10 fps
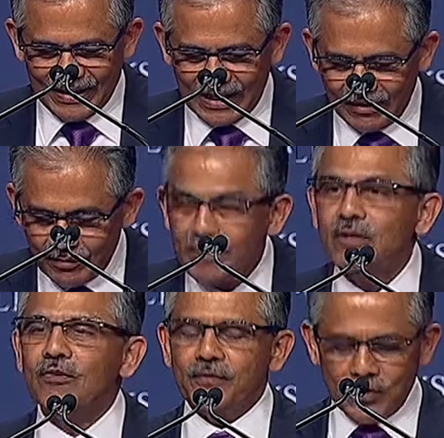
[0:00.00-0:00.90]

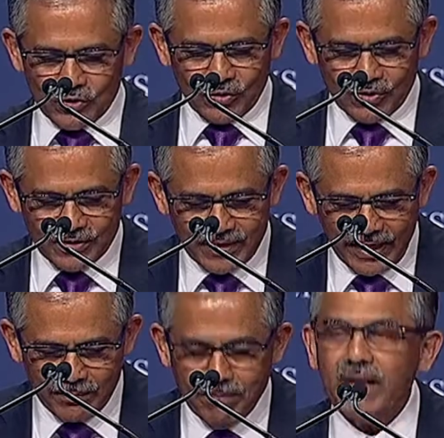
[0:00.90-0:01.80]
government officials,
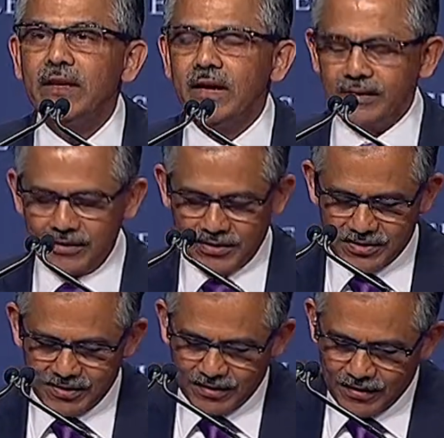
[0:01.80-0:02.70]
and many
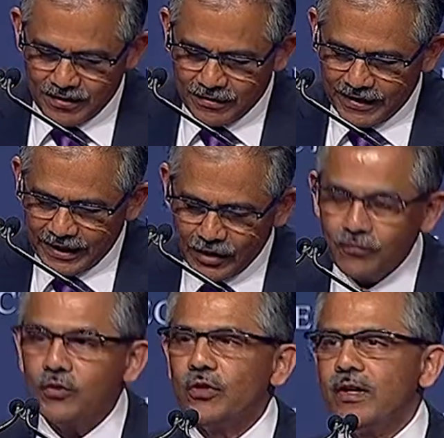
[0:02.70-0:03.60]
others. Thank you
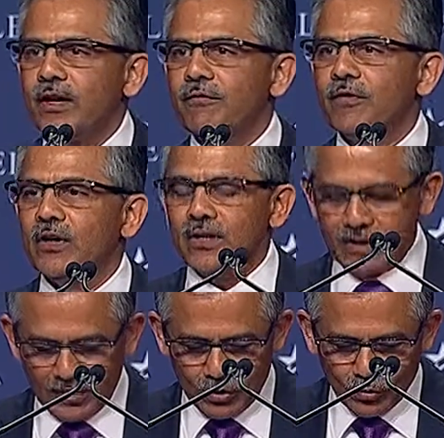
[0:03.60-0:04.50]
for the effort
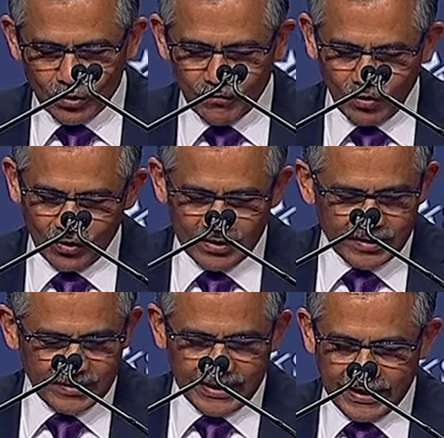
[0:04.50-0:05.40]
you devote
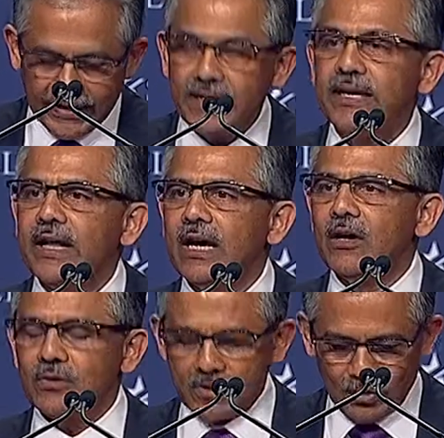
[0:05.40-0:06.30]
day in and day
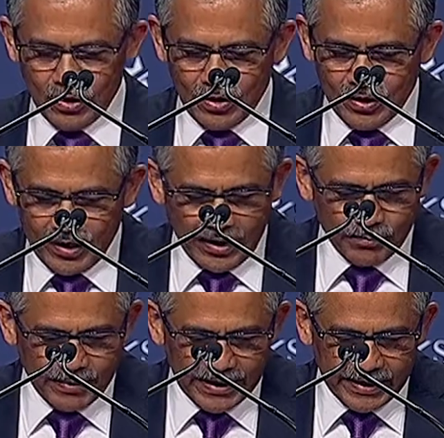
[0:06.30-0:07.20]
out in
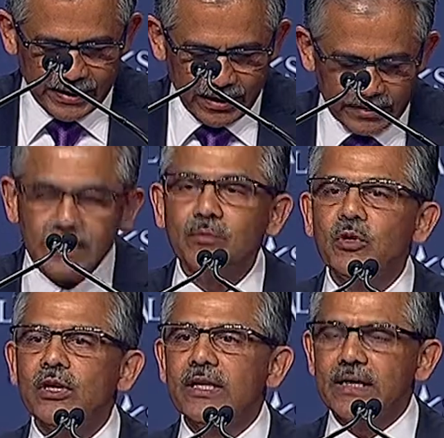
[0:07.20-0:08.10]
building our
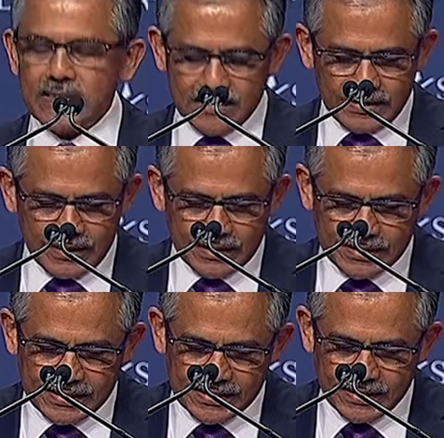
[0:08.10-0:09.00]
communities and
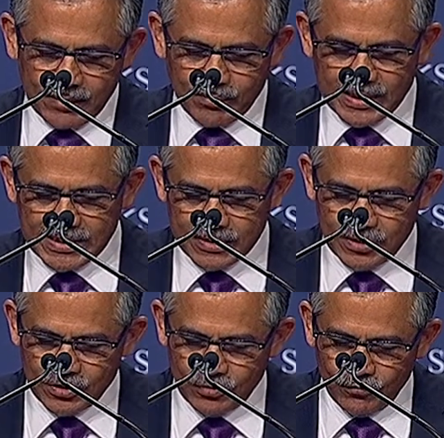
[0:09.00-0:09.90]
assisting
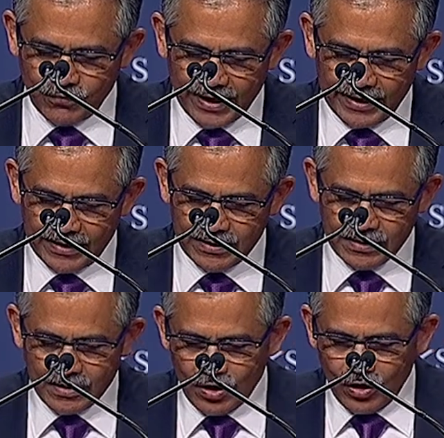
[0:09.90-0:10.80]
businesses to find
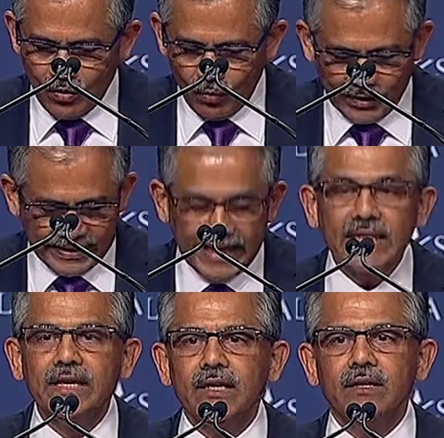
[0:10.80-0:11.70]
what they
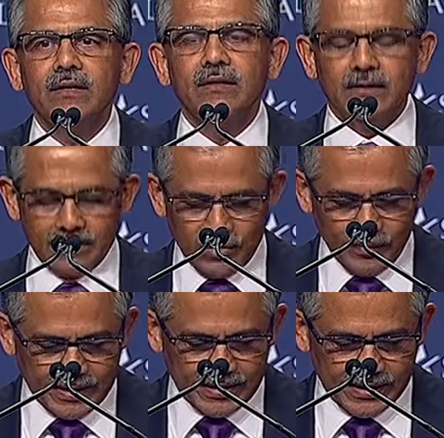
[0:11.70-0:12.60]
need to
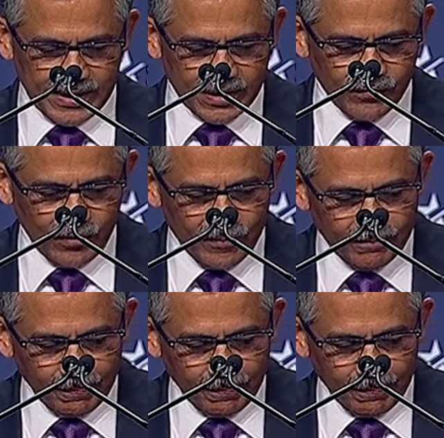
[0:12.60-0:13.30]
be successful.